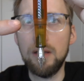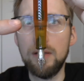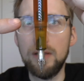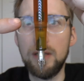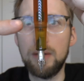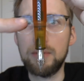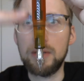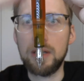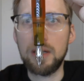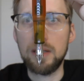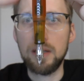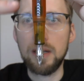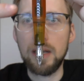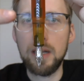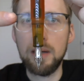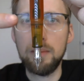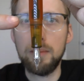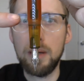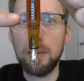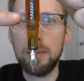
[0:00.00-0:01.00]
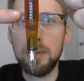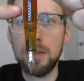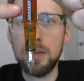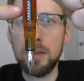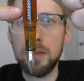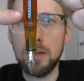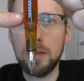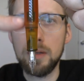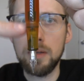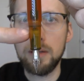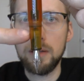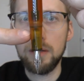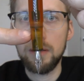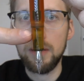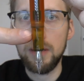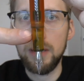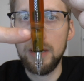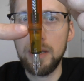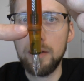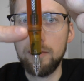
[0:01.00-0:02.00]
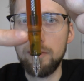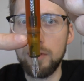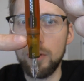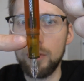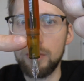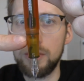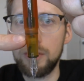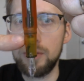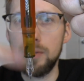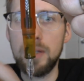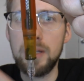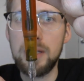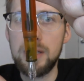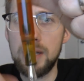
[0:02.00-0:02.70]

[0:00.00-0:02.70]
there was a little air bubble, ink flows into that